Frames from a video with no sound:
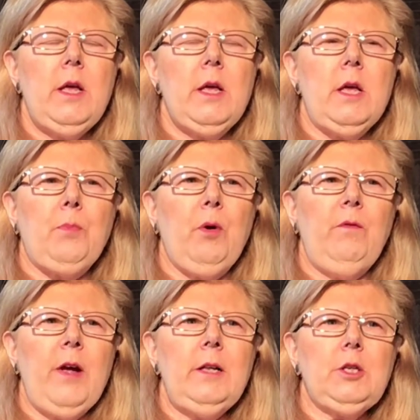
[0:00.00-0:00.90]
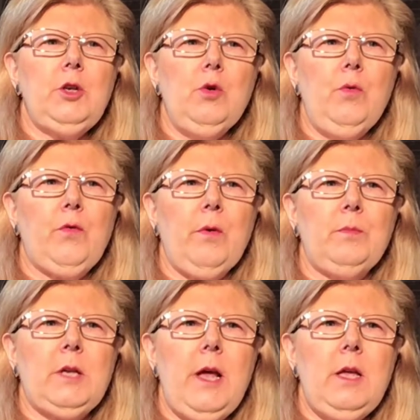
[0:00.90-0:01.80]
It prevents you
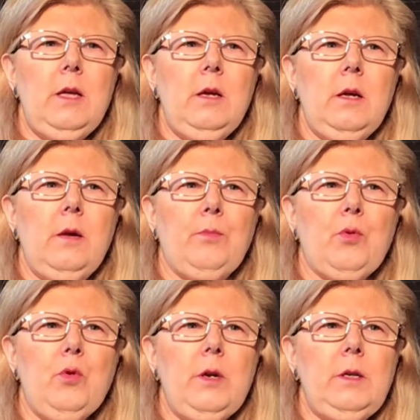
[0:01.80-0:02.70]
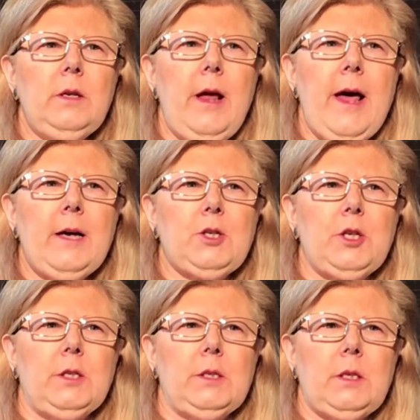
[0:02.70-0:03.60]
from taking imprudent
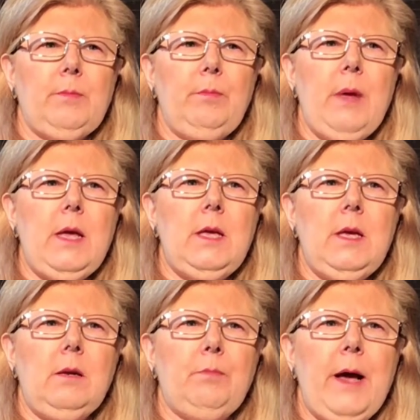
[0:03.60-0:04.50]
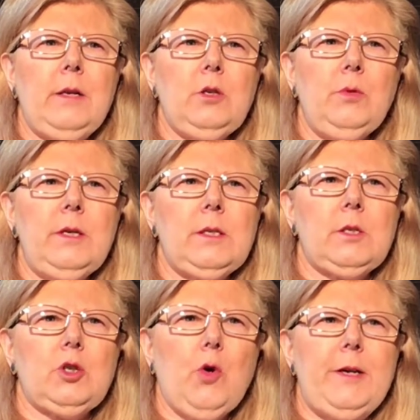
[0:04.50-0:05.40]
actions, making
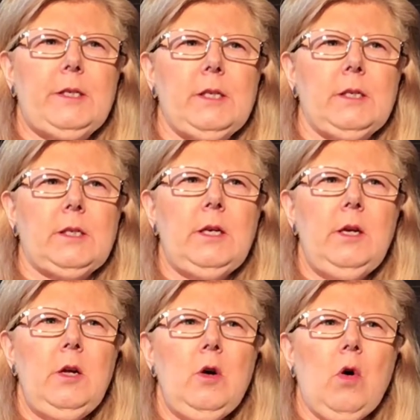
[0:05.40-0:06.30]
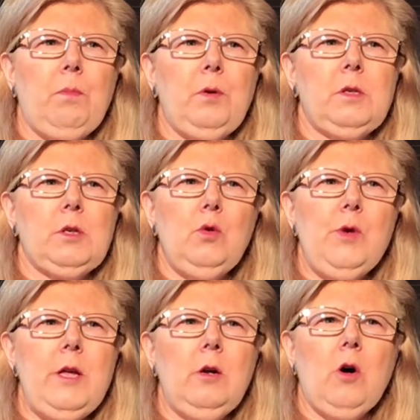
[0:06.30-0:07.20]
impetuous choices, or
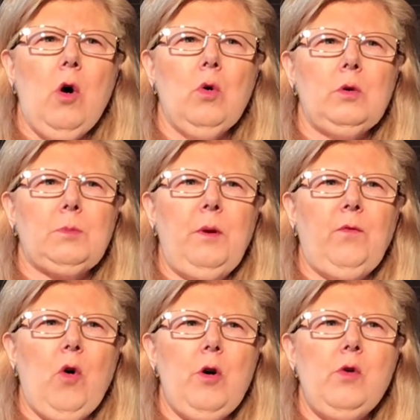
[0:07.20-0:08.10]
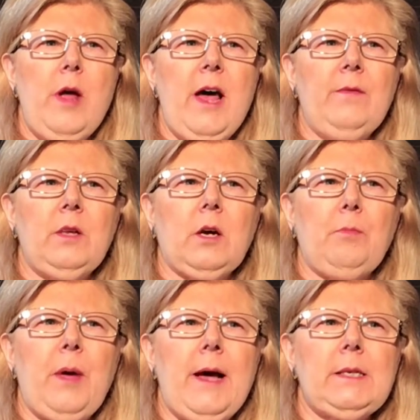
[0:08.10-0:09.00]
pursuing goals before you have the
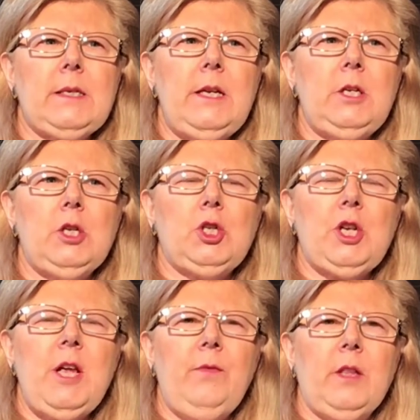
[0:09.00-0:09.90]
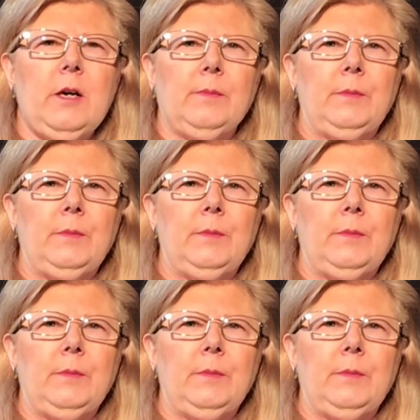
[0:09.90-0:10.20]
capacity to achieve them.